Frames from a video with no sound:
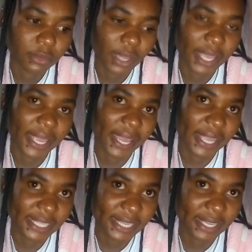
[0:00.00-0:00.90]
I
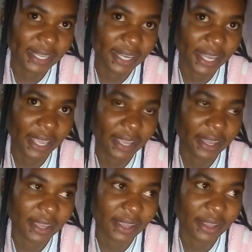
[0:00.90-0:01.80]
ask, like,
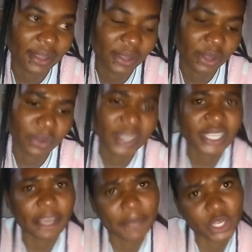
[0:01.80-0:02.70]
what
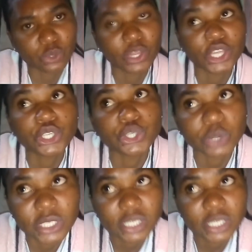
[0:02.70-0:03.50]
happened to the shoes?